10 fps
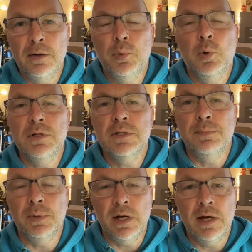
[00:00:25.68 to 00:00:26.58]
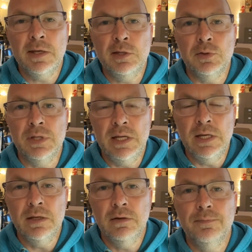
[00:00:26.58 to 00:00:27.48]
important supply that you'll
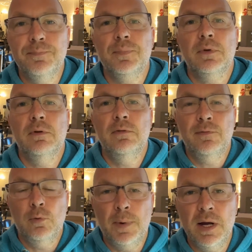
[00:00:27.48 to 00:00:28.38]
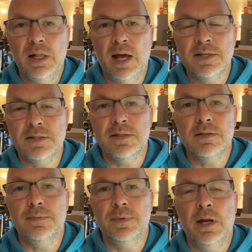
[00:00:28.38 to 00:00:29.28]
need for my
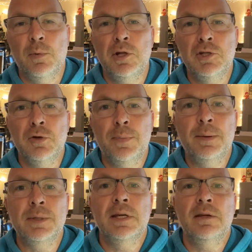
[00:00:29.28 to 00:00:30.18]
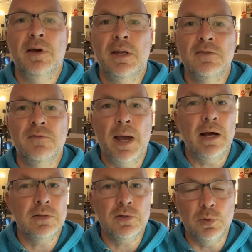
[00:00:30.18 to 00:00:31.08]
classes, and I wanted you to be able to take advantage of
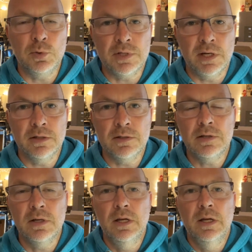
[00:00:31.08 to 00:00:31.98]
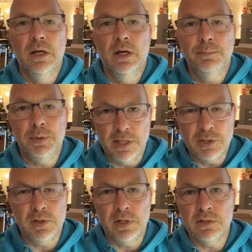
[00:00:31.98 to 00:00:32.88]
back to school sales
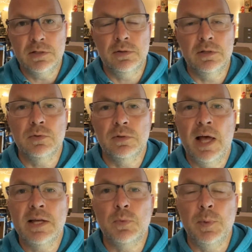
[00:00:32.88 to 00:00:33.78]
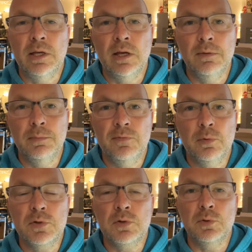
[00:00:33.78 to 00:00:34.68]
potentially this last weekend
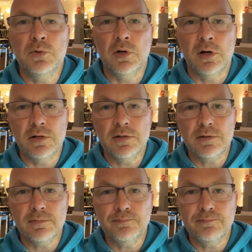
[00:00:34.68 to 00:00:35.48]
before school starts.